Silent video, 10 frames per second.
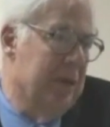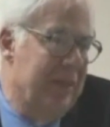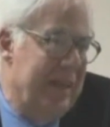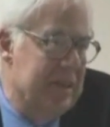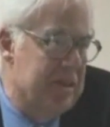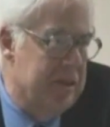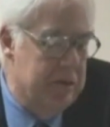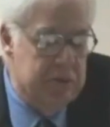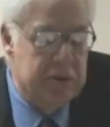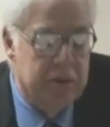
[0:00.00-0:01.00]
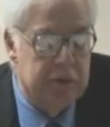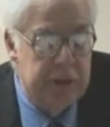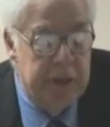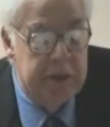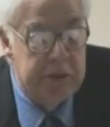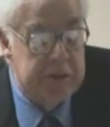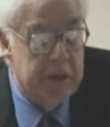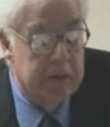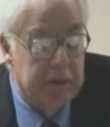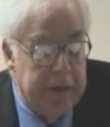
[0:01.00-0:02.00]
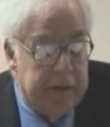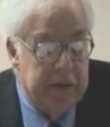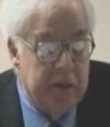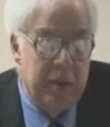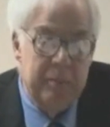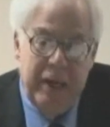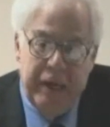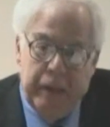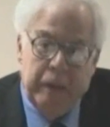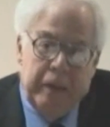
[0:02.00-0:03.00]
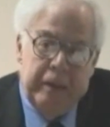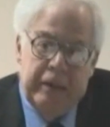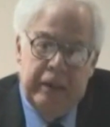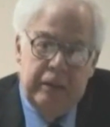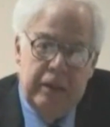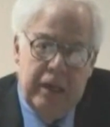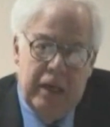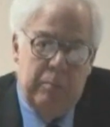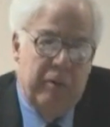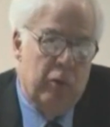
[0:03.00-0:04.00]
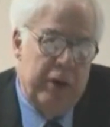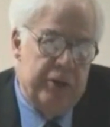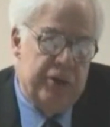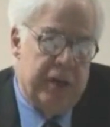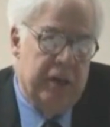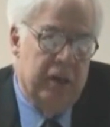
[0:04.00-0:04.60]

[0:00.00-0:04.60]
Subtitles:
of the institutional changes that are likely to be made in the name of waging